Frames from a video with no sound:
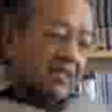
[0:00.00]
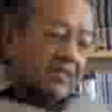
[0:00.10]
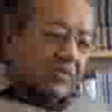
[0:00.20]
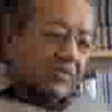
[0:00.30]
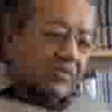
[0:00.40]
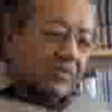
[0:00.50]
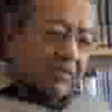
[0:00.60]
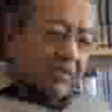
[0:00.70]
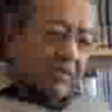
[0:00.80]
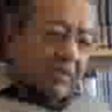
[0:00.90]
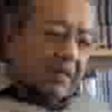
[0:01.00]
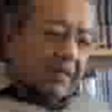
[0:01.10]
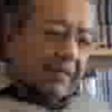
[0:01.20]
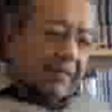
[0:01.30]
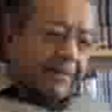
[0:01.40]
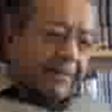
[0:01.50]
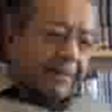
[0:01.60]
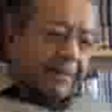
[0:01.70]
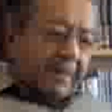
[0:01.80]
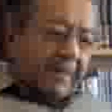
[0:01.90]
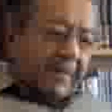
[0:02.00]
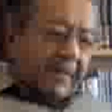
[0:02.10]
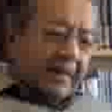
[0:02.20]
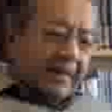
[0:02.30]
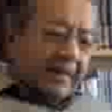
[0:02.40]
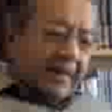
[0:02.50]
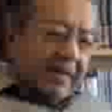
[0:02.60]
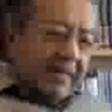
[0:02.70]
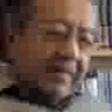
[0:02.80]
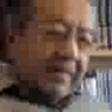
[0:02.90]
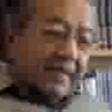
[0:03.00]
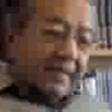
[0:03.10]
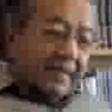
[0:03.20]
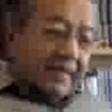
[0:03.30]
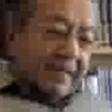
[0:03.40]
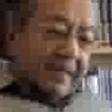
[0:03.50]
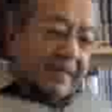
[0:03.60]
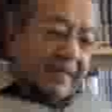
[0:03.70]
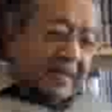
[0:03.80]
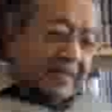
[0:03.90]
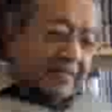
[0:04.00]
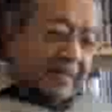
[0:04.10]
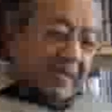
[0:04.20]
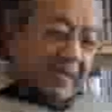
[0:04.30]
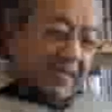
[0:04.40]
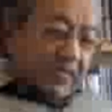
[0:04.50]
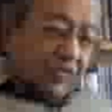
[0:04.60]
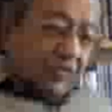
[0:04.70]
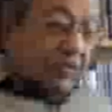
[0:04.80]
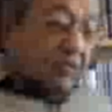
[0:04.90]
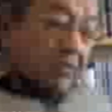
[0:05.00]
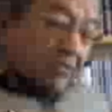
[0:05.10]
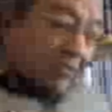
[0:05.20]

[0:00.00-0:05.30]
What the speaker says: So I think the government needs to